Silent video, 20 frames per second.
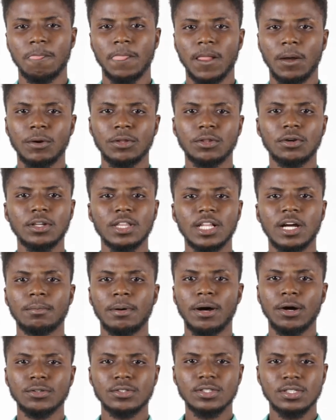And we're talking
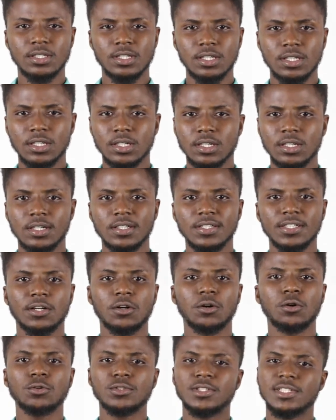about the
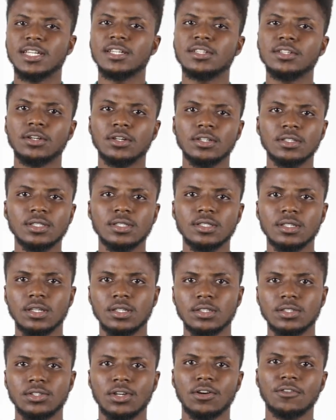cutaneous
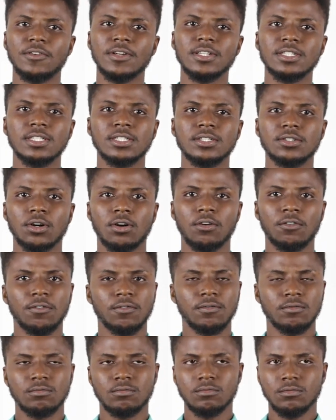surfaces of
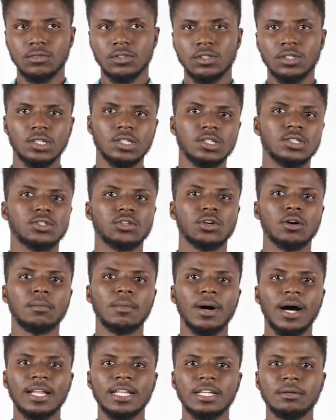some
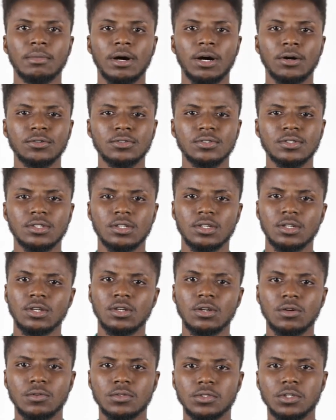animals,
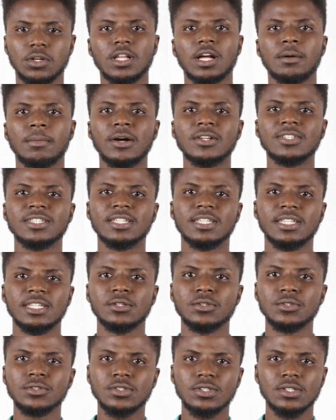talking about the
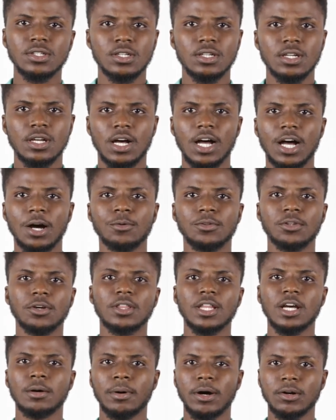gills, and we're
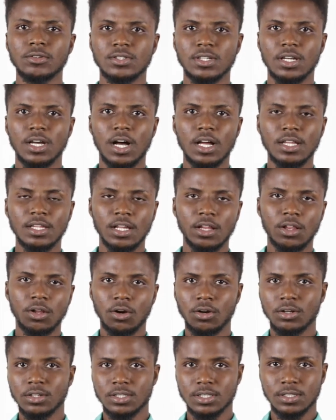talking about the
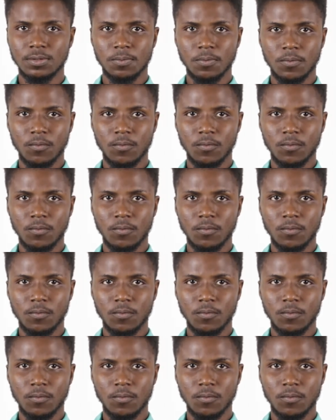lungs.